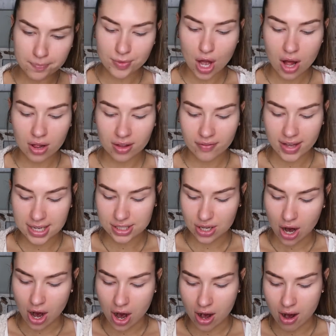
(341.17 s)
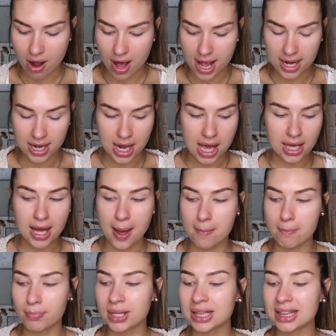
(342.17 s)
All of us are on
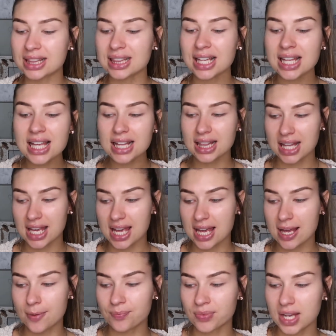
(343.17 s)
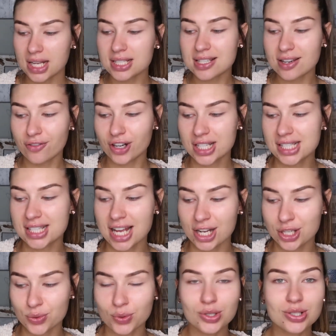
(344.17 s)
completely different
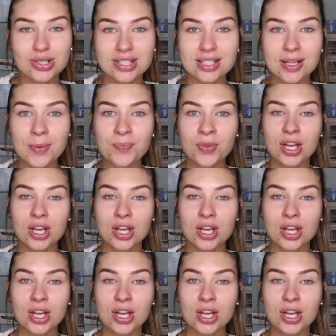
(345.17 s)
schedules.